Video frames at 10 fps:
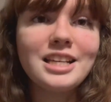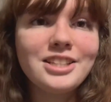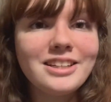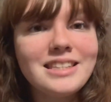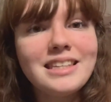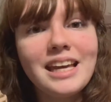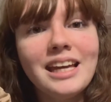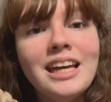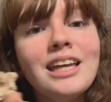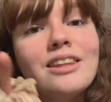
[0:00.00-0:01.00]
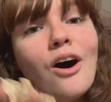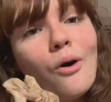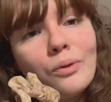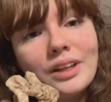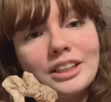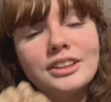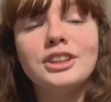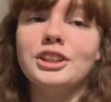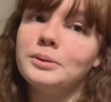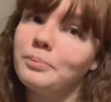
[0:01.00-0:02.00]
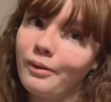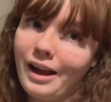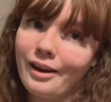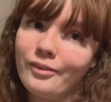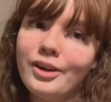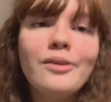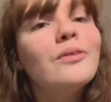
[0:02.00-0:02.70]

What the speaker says: you can see, the whole thing's just brown,